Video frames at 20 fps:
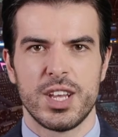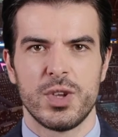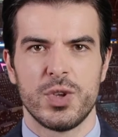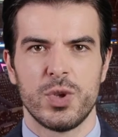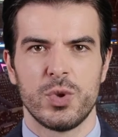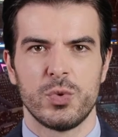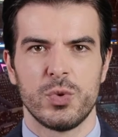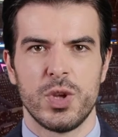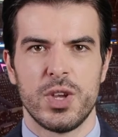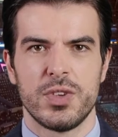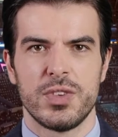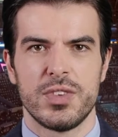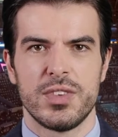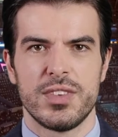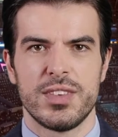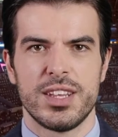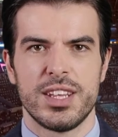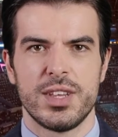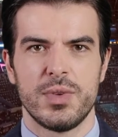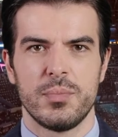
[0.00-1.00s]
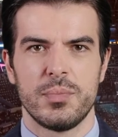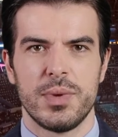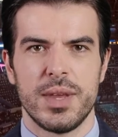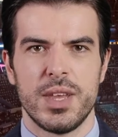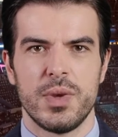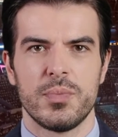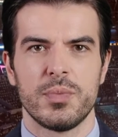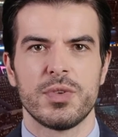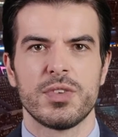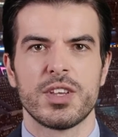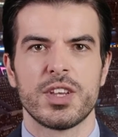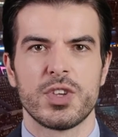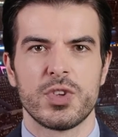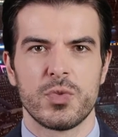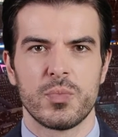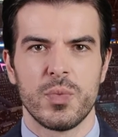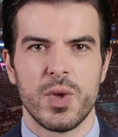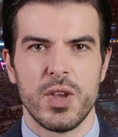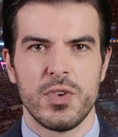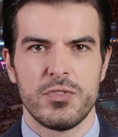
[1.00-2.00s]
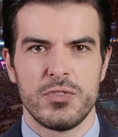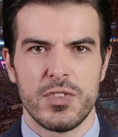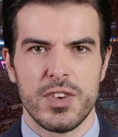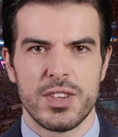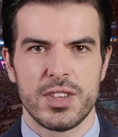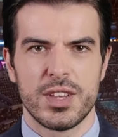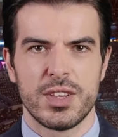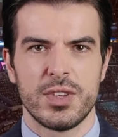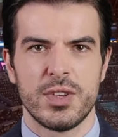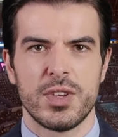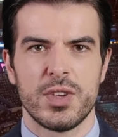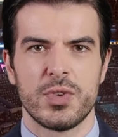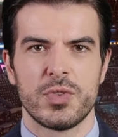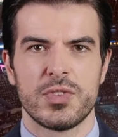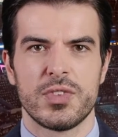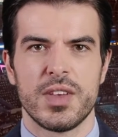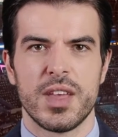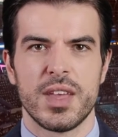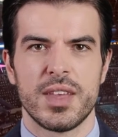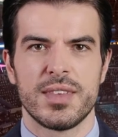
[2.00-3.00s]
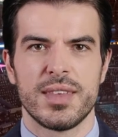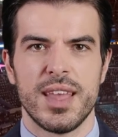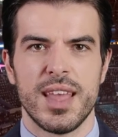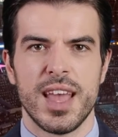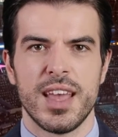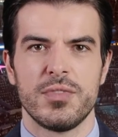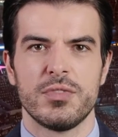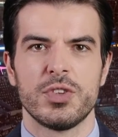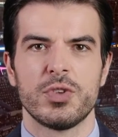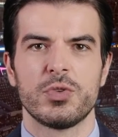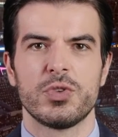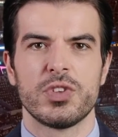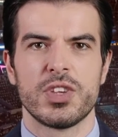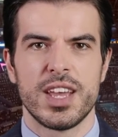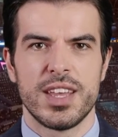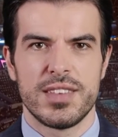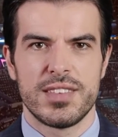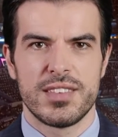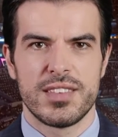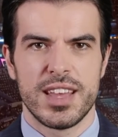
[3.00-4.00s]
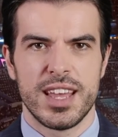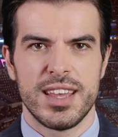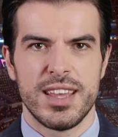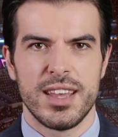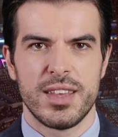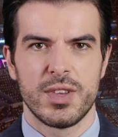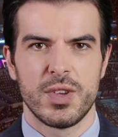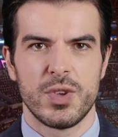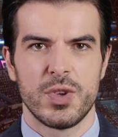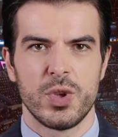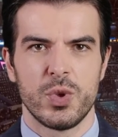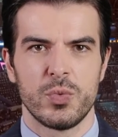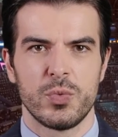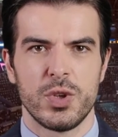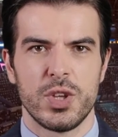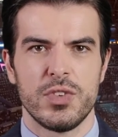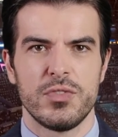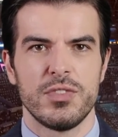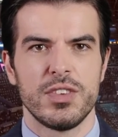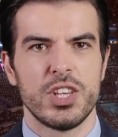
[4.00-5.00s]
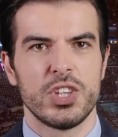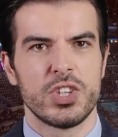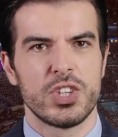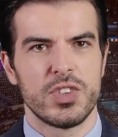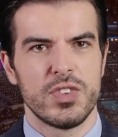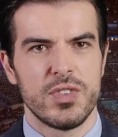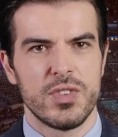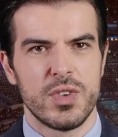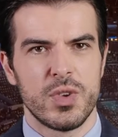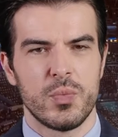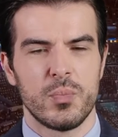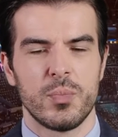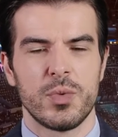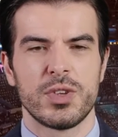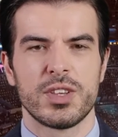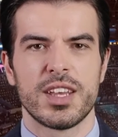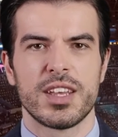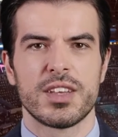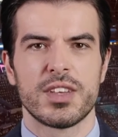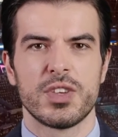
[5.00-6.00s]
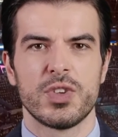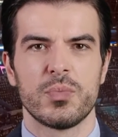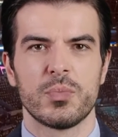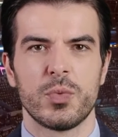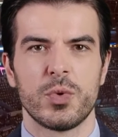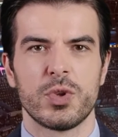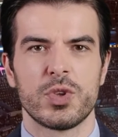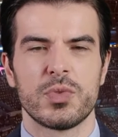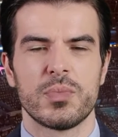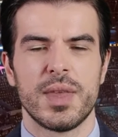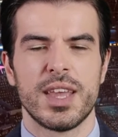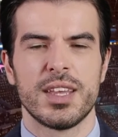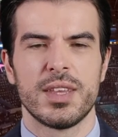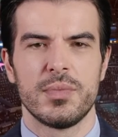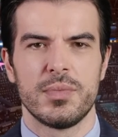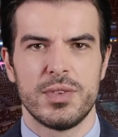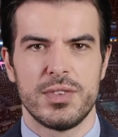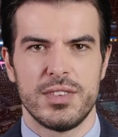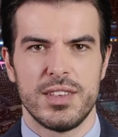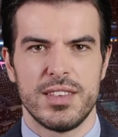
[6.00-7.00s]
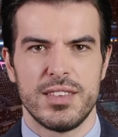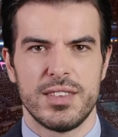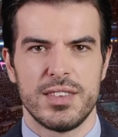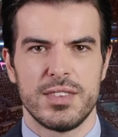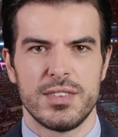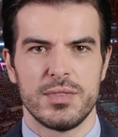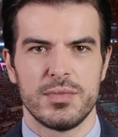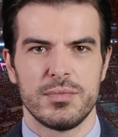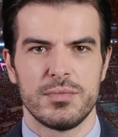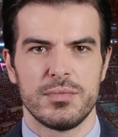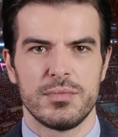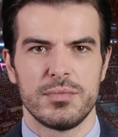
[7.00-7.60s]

ill-equipped to compete with these well-funded groups that have their sights set on the lucrative niches within the sports betting businesses."